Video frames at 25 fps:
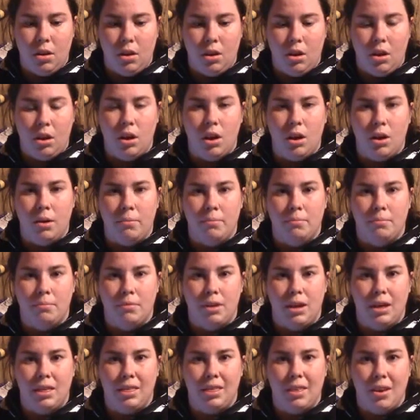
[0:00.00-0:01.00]
um,
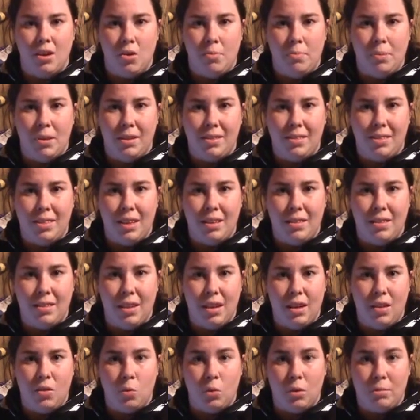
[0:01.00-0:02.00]
a therapist that
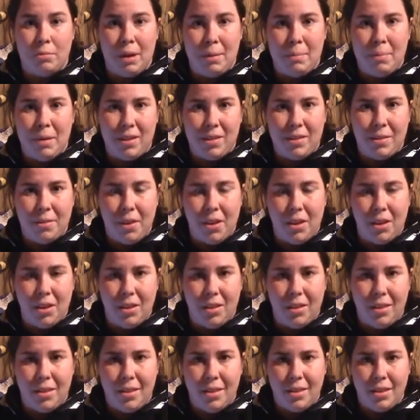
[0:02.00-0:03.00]
sees one of my best
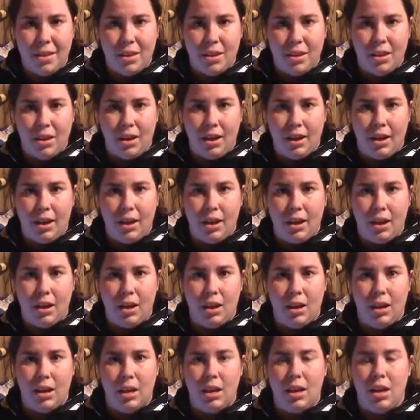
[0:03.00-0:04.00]
friends.
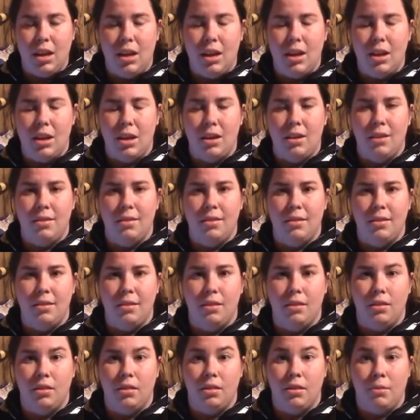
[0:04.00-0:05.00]
And he is
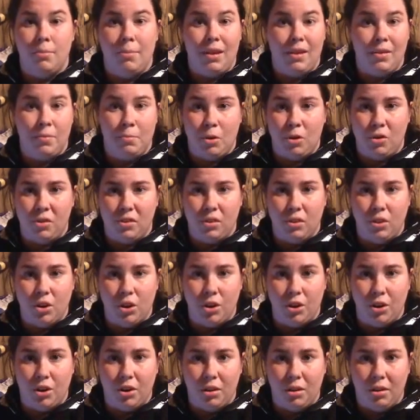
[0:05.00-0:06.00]
the best person
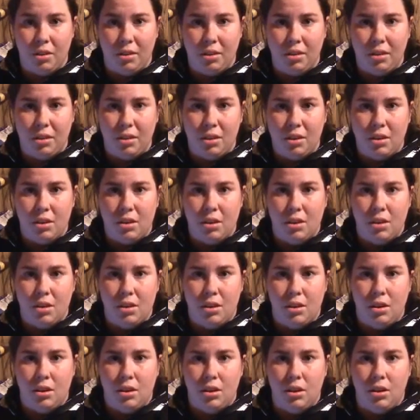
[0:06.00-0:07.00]
on earth.
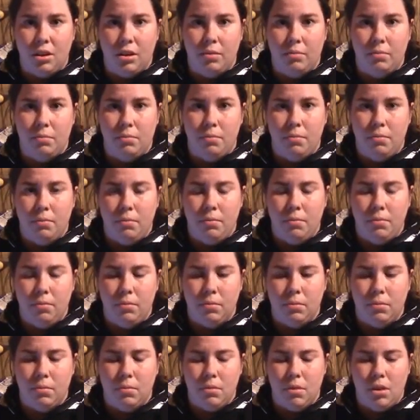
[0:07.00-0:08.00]
Um,
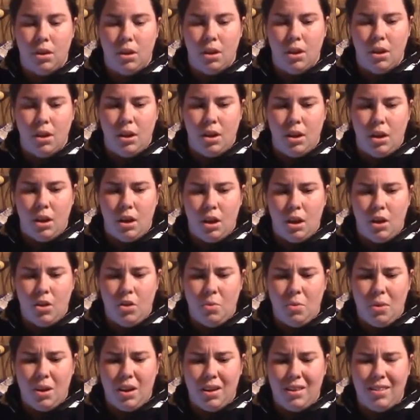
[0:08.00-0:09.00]

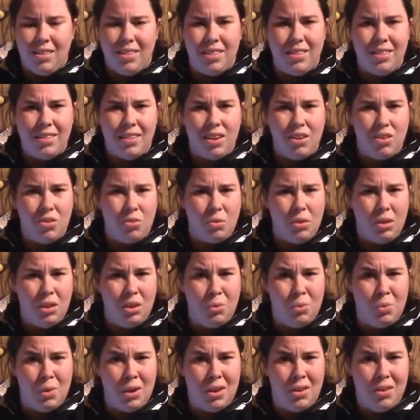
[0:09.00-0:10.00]
otherwise, this sounds really
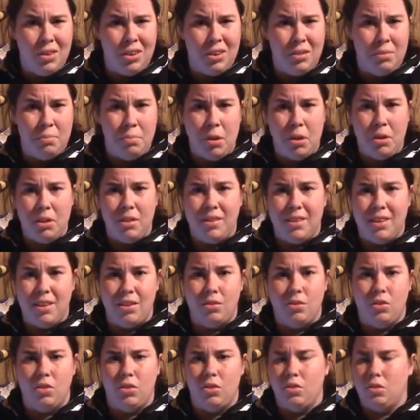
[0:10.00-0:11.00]
weird and it probably
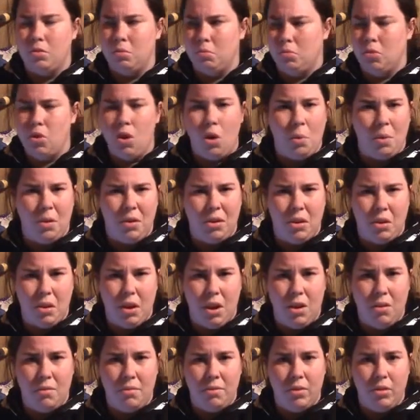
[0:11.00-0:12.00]
sounds nowhere near
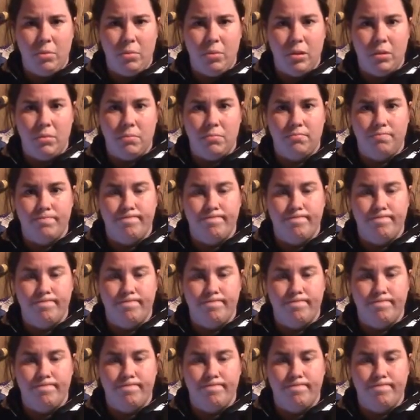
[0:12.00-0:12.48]
helpful, but